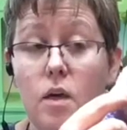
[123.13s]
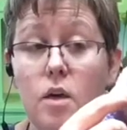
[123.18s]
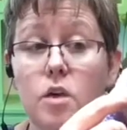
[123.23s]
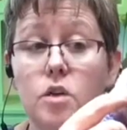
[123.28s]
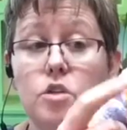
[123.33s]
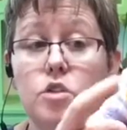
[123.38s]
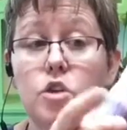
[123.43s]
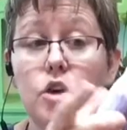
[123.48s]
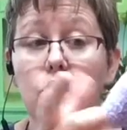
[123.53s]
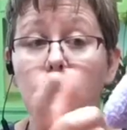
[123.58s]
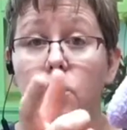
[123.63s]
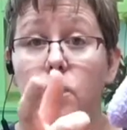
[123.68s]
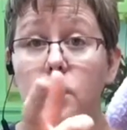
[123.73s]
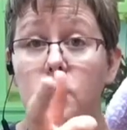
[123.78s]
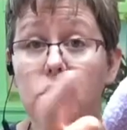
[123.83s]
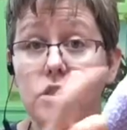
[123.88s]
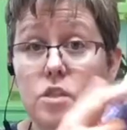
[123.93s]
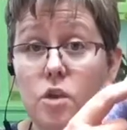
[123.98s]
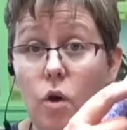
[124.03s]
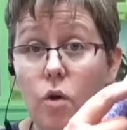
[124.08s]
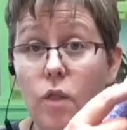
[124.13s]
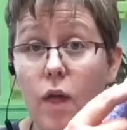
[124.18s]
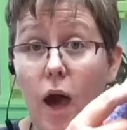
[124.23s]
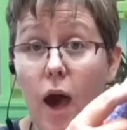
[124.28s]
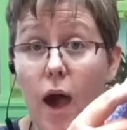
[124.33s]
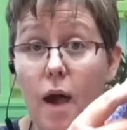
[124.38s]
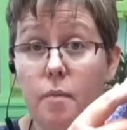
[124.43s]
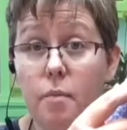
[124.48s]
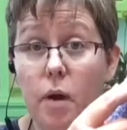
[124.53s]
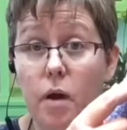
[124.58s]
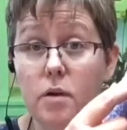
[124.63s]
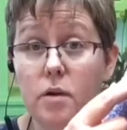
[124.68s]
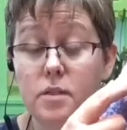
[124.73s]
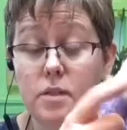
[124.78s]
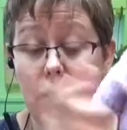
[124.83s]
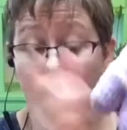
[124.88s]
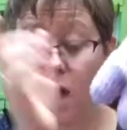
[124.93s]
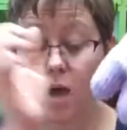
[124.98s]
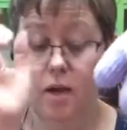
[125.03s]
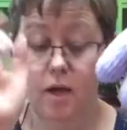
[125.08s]
So you can sew the eyeballs
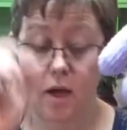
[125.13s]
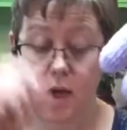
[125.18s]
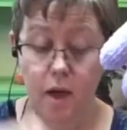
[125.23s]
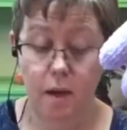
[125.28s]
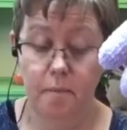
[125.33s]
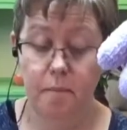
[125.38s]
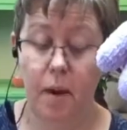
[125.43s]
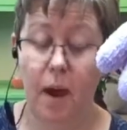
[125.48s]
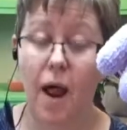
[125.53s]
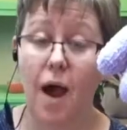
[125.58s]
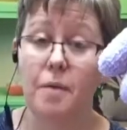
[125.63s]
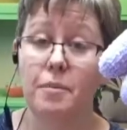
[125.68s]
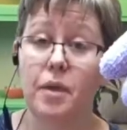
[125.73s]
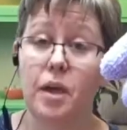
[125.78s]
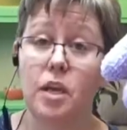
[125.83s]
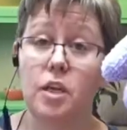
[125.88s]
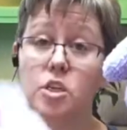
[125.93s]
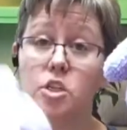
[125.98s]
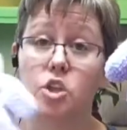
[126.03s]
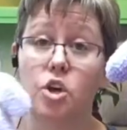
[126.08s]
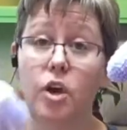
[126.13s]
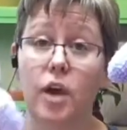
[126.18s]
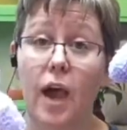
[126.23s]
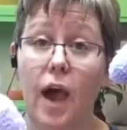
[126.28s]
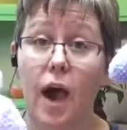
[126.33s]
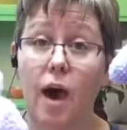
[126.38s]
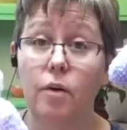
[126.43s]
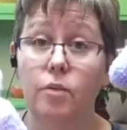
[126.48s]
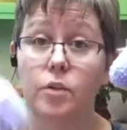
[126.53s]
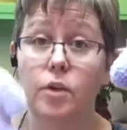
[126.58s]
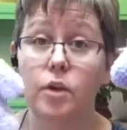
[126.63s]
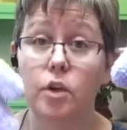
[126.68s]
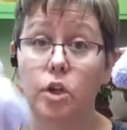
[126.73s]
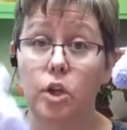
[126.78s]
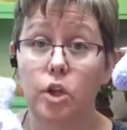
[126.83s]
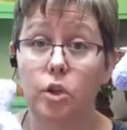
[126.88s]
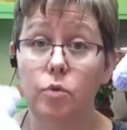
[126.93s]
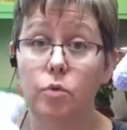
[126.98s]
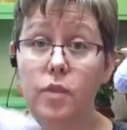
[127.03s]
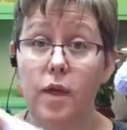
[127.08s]
on, but I'm going to show you how to
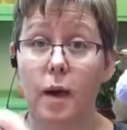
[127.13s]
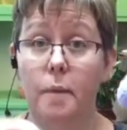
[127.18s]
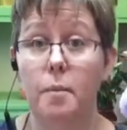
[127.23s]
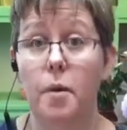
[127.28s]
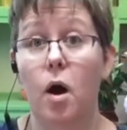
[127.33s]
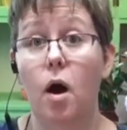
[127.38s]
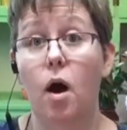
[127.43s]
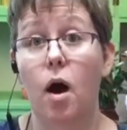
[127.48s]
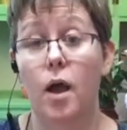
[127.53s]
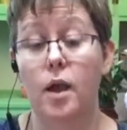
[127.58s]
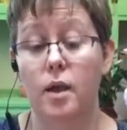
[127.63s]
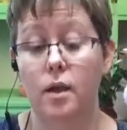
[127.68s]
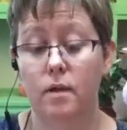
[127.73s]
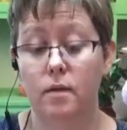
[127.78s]
glue them on.